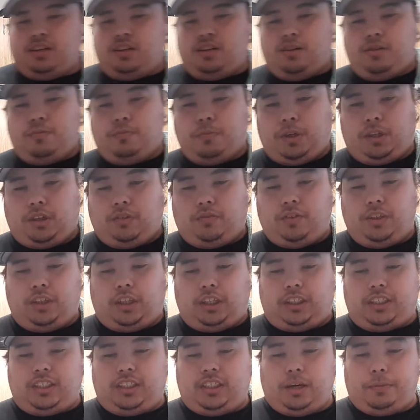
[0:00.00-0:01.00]
make it feel
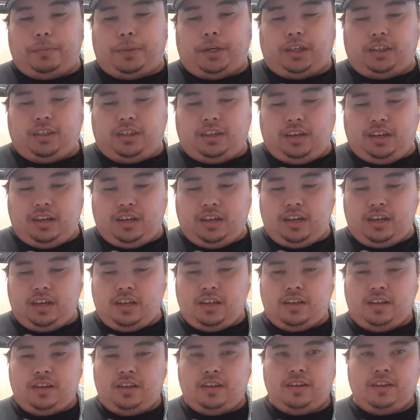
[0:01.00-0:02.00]
like summer.
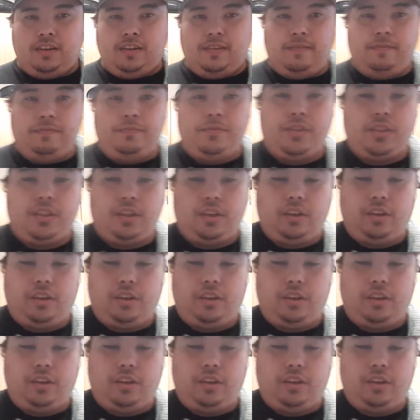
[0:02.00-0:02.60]
So,